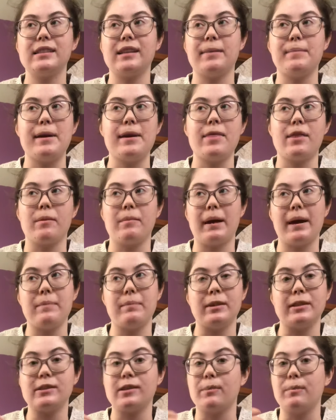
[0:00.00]
I mean, there might
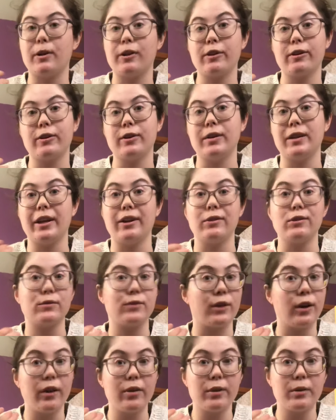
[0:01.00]
be some other good deals
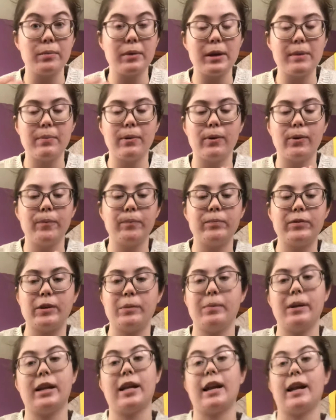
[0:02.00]
for other people,
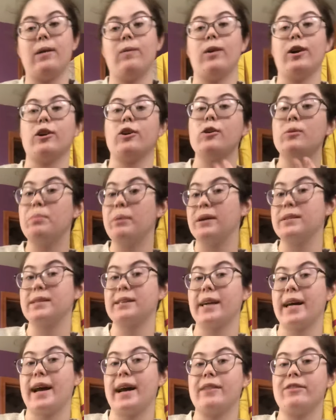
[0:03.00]
depending on what coupons they
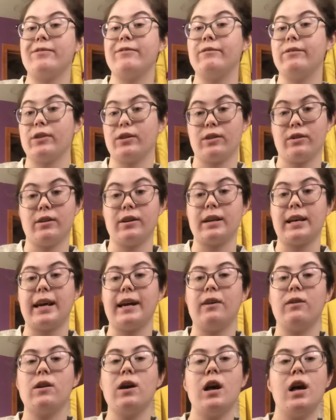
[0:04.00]
had for their
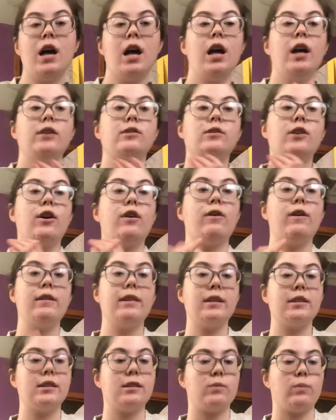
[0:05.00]
account. So
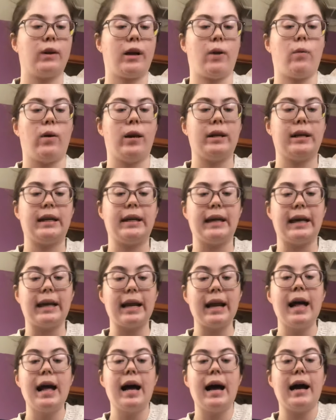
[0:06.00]
this is what I wanted to get.
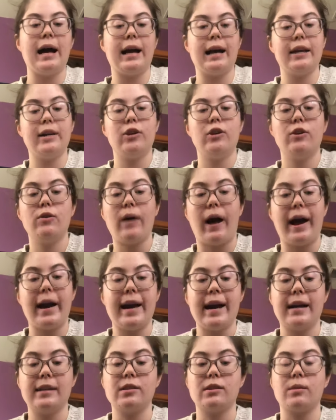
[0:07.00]
I knew I
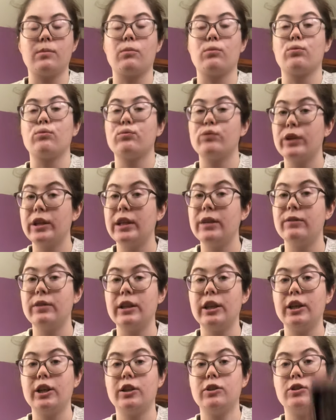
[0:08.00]
had some really,
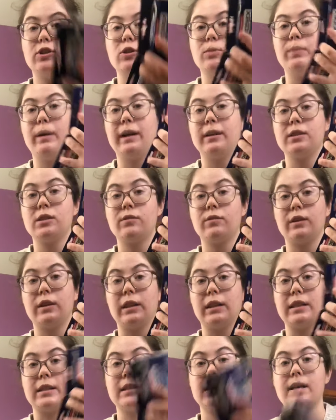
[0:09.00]
really good coupons for
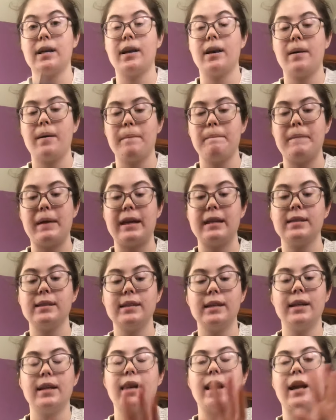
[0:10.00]
this
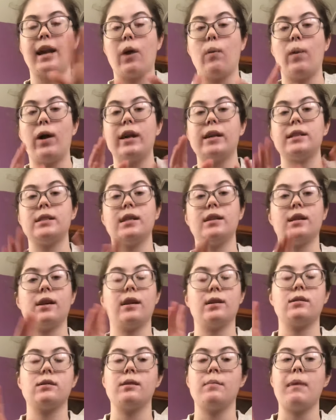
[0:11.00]
medicine, and I wanted to
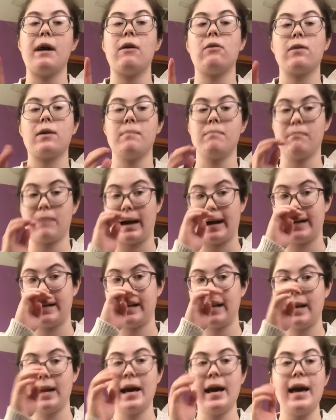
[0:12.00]
somehow combine
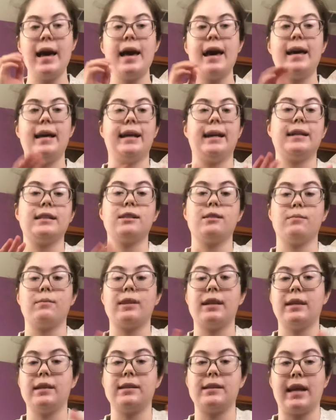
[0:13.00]
it and get some
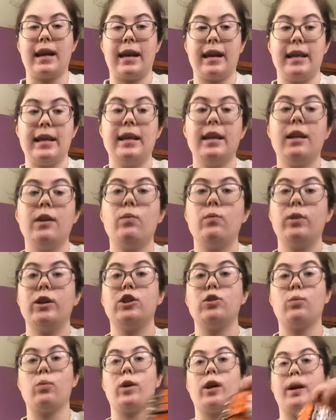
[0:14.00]
things that I needed,
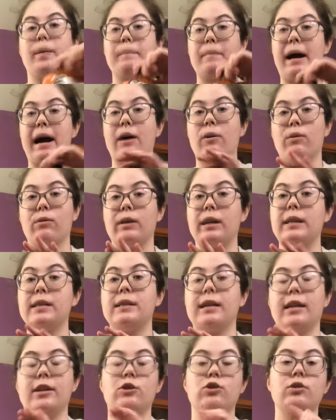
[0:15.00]
which were Powerades.
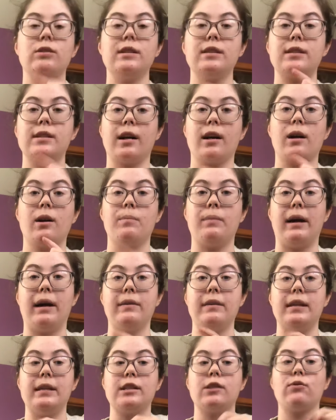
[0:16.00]
I usually stock up on
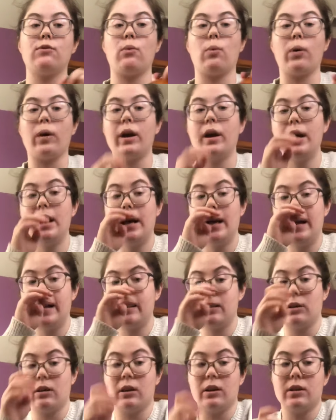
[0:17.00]
these for
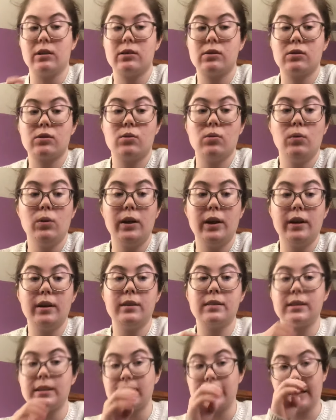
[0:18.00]
the school year
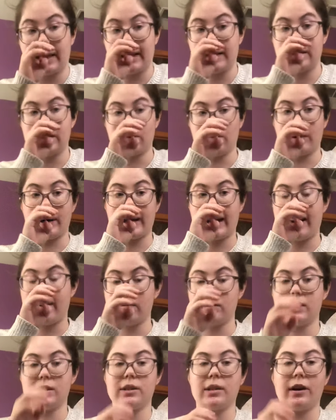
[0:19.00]
since I like to work out
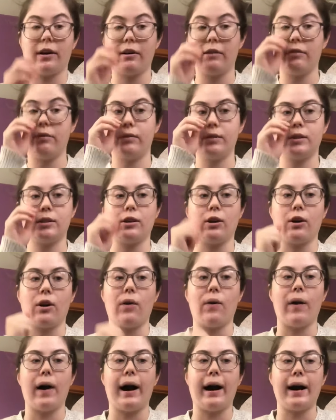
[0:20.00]
and stuff,
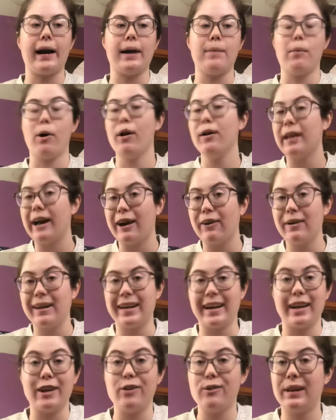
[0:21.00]
so I'm all out, and
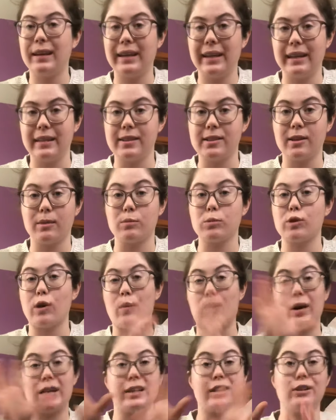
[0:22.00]
I knew I needed some, so I
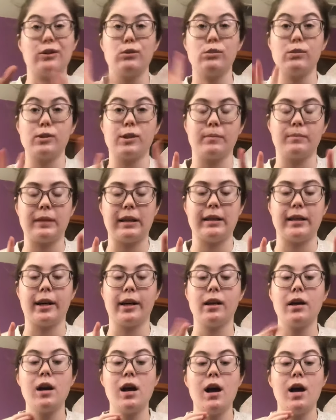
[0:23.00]
wanted to do something there.
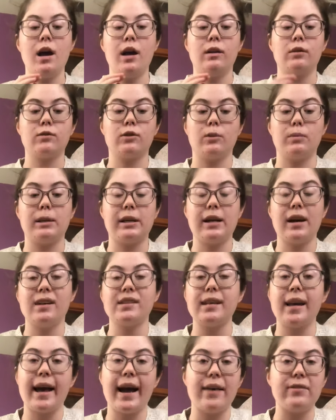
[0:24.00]
So because
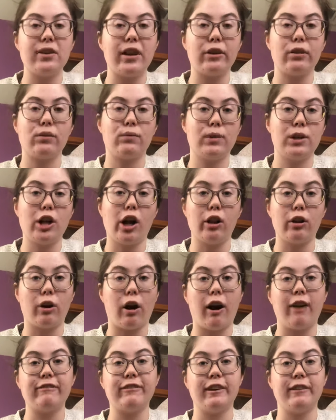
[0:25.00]
I had that $3
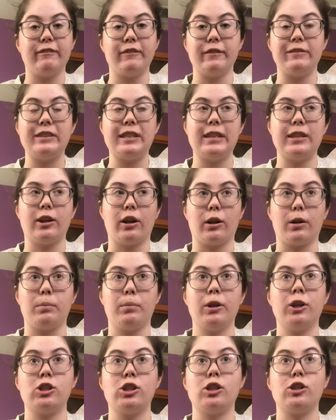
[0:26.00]
off a $15
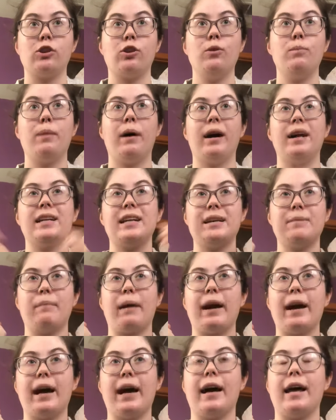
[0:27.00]
purchase coupon in my
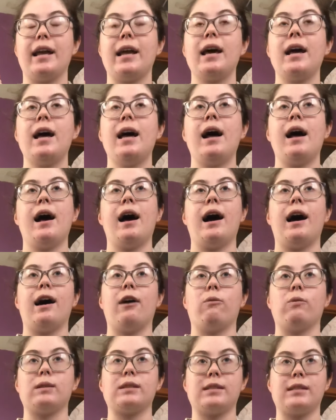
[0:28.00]
head, I
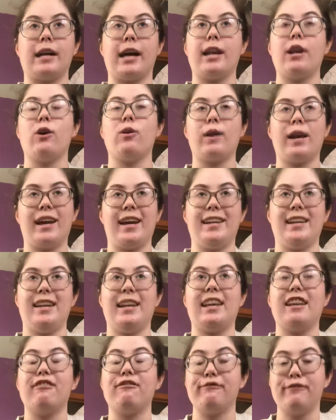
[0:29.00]
was set, okay, I need to
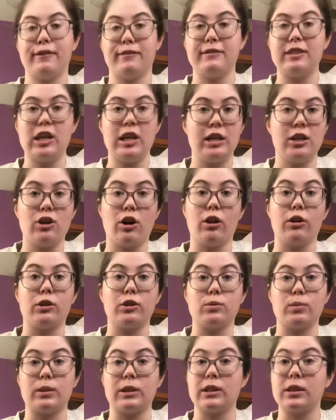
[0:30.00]
get $15
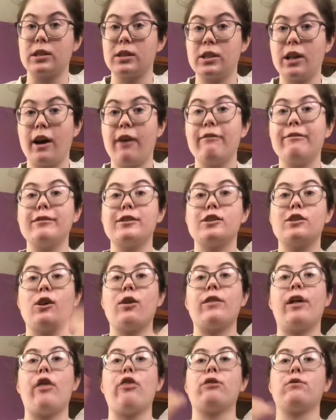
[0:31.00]
worth of stuff so
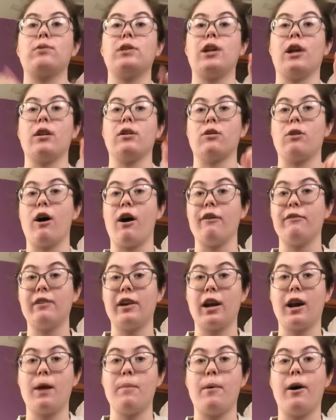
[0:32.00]
that $3 off can
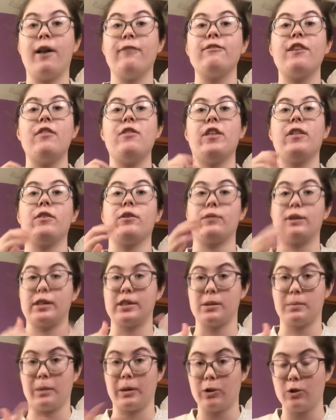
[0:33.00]
come off, and then the rest
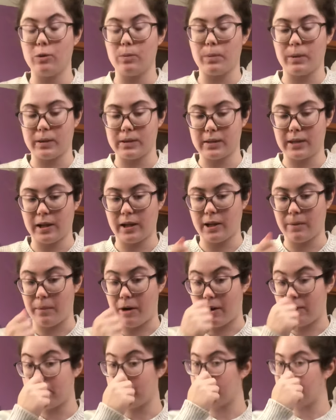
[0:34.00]
of my coupons can come off.